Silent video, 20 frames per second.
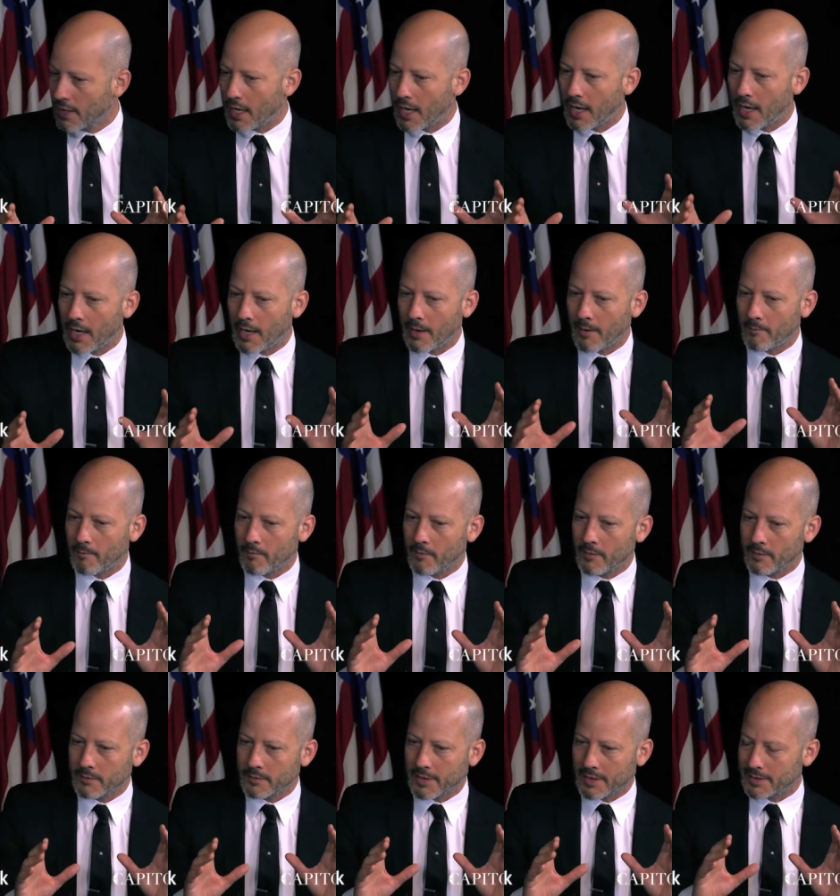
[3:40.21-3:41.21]
um,
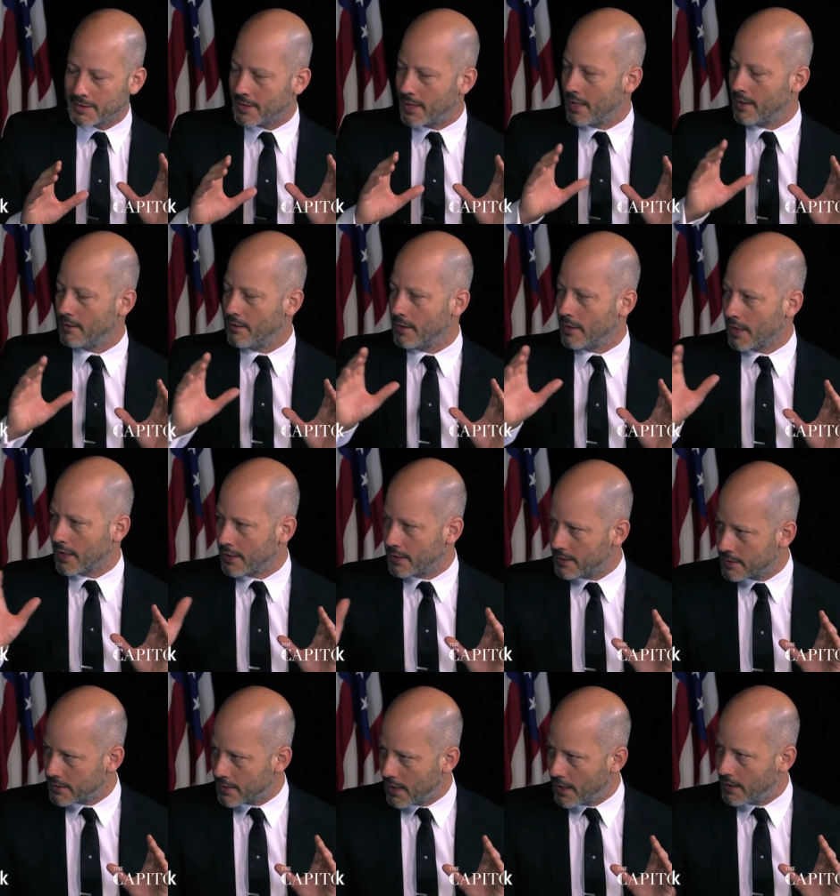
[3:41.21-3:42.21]
let's say the United
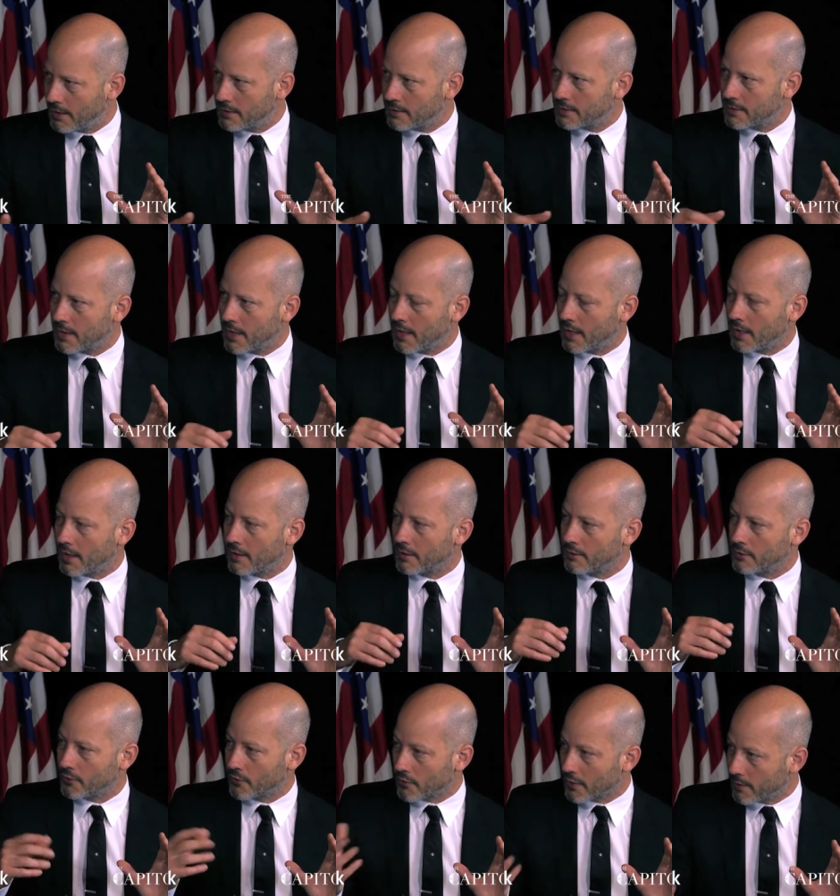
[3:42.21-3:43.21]
States and
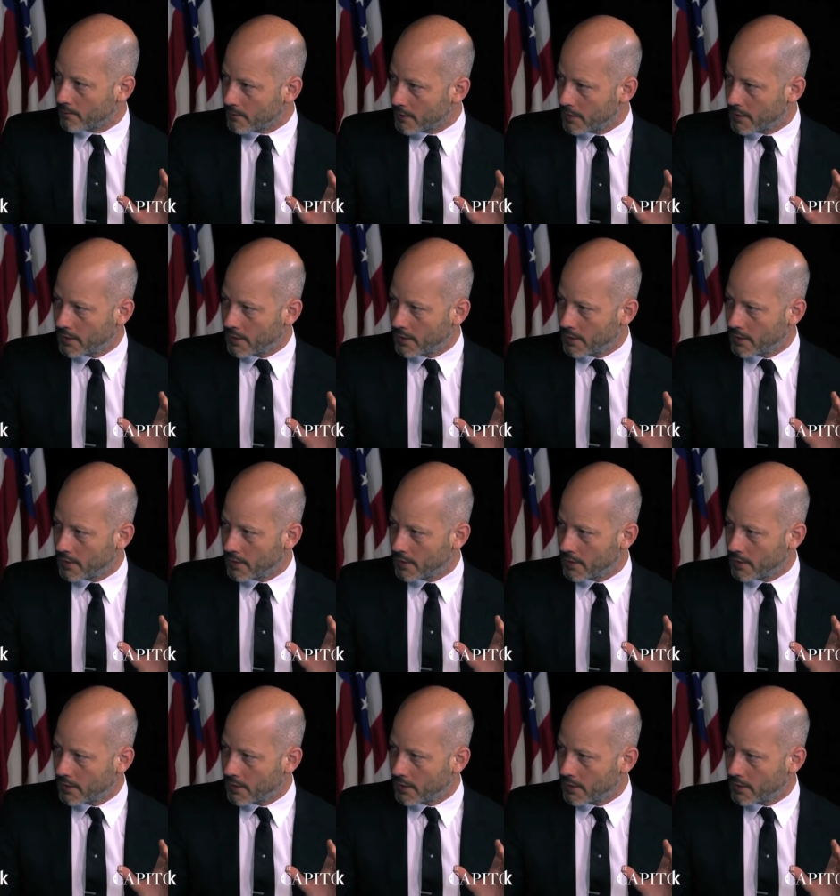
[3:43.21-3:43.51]
Europe,